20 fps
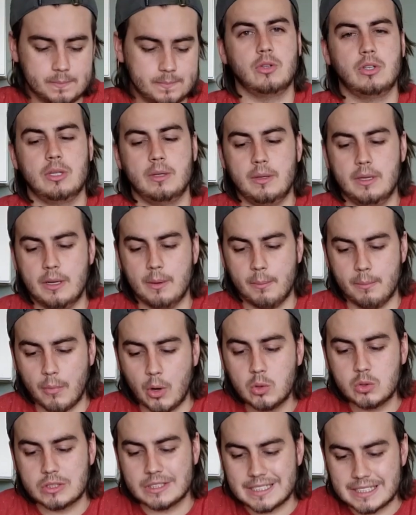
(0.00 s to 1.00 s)
The
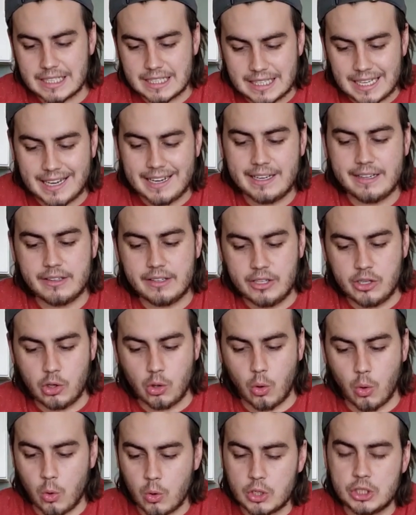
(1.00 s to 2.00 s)
most
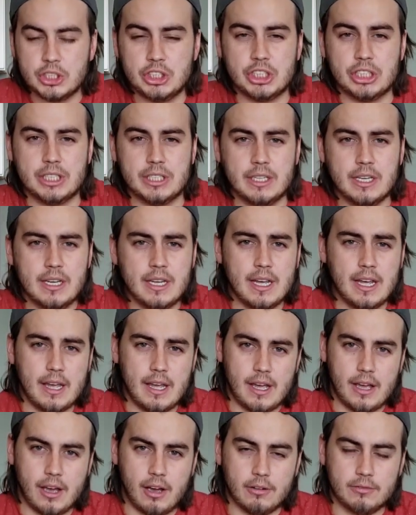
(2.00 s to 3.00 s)
likely origin
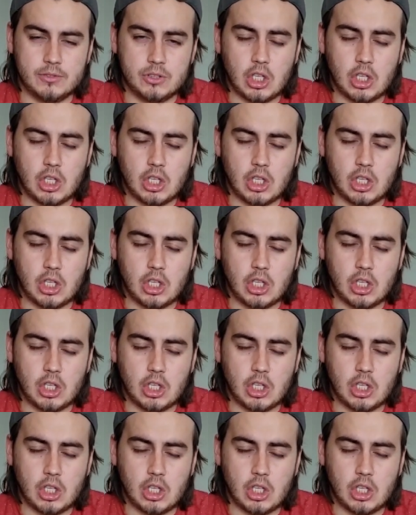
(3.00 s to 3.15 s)
of